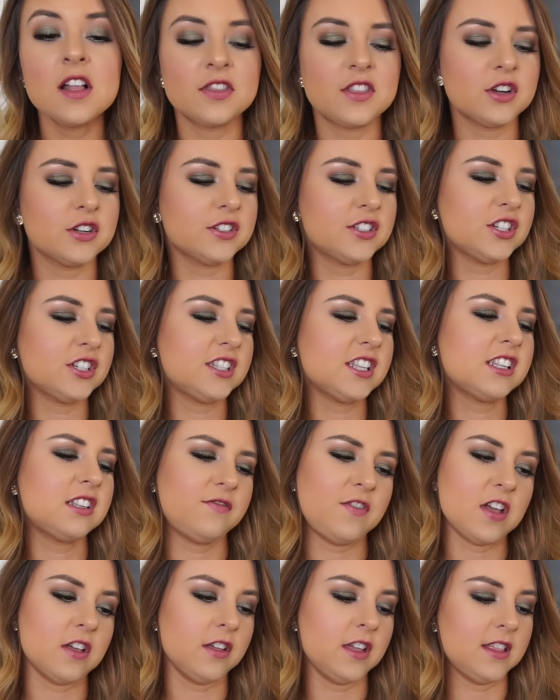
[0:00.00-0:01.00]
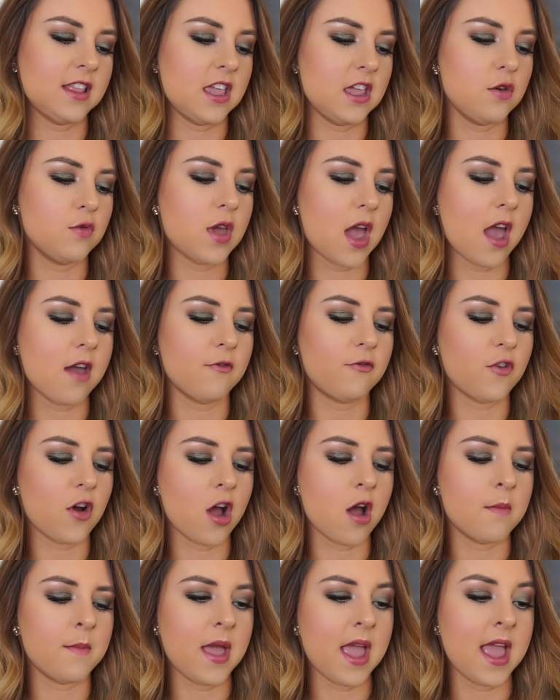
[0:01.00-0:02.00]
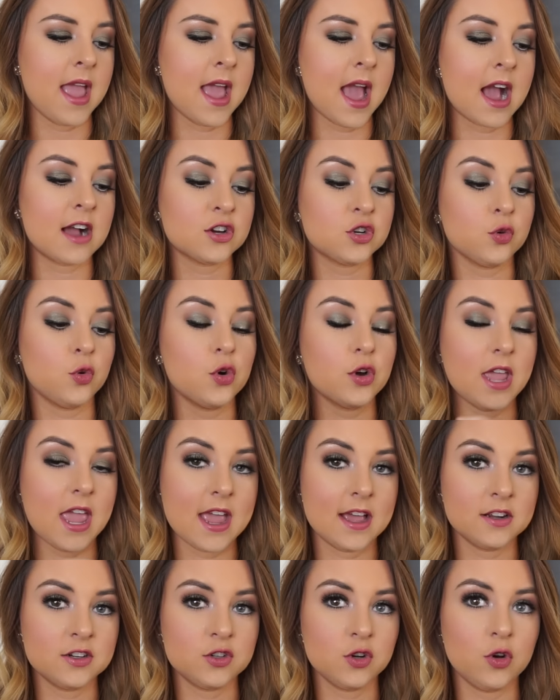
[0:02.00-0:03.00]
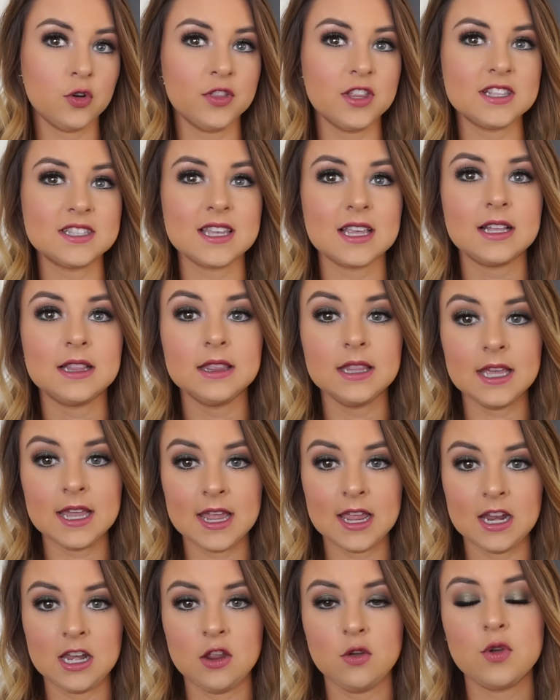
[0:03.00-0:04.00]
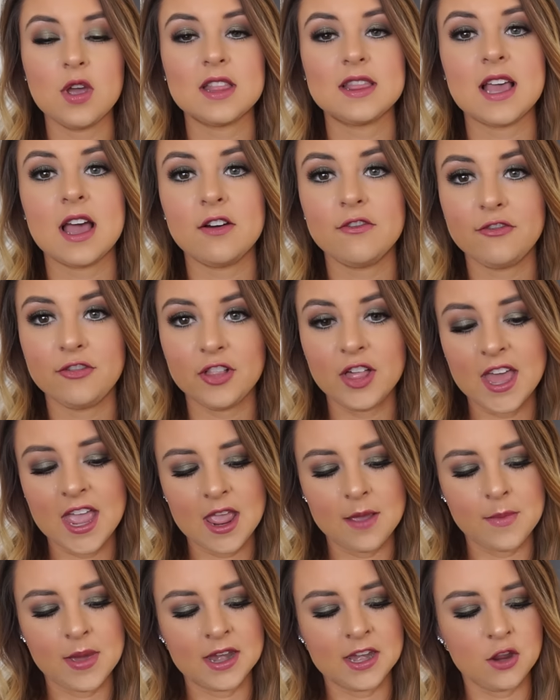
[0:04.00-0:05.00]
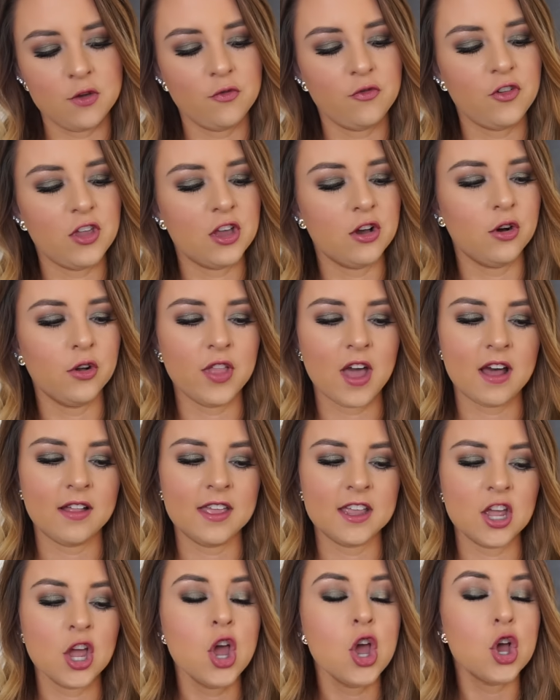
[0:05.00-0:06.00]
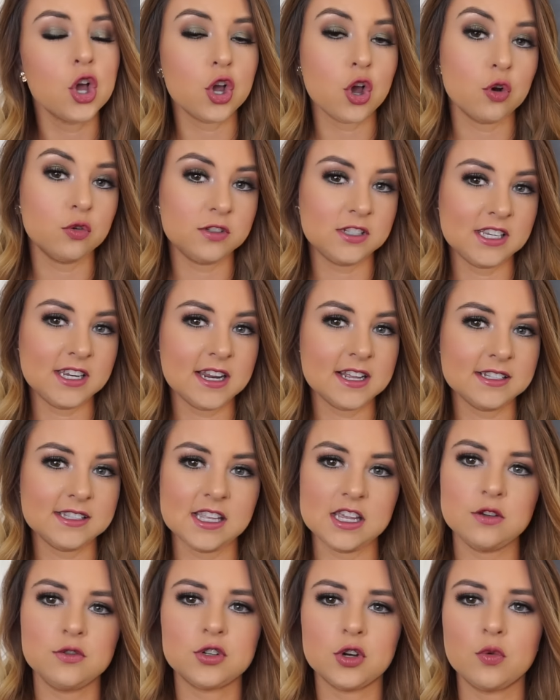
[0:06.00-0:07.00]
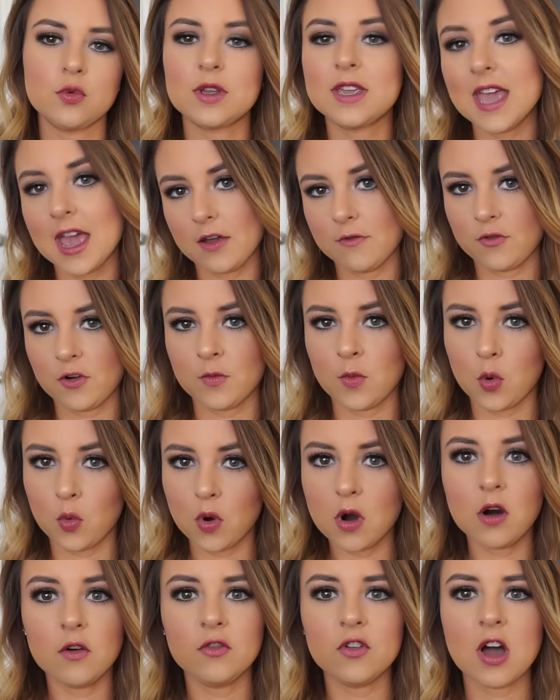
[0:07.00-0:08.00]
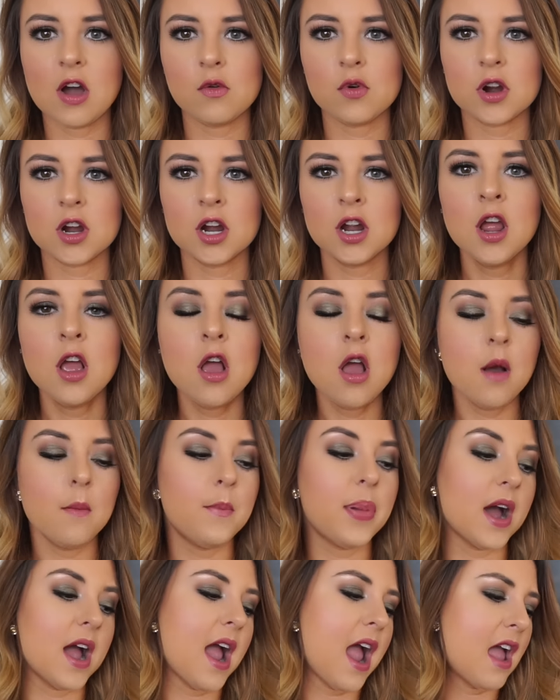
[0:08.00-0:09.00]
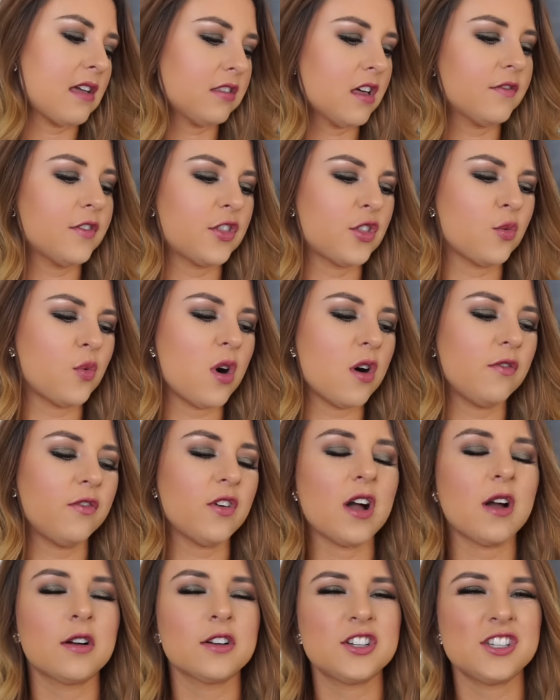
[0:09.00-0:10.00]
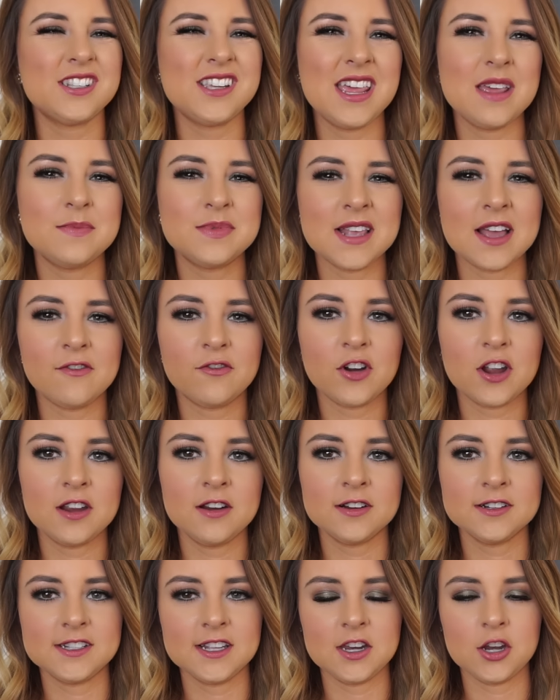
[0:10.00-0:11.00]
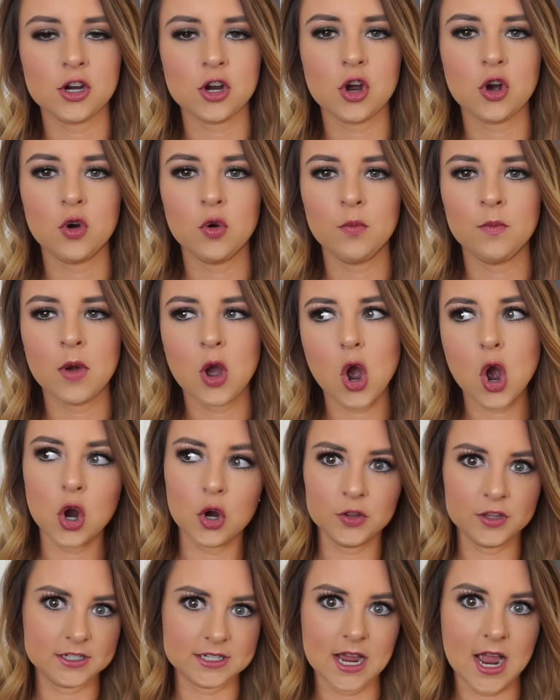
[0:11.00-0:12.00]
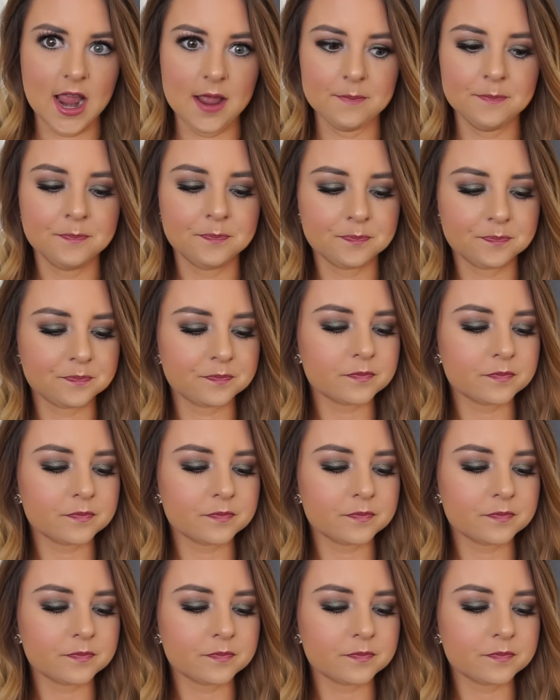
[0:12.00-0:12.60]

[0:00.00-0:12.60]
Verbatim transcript: There's just this feeling that you get from a actual candle that's like lit and you get that flame and you feel that like coziness that you don't get from a wallflower. But I love that the wallflower just keeps that fragrance in your home all the time.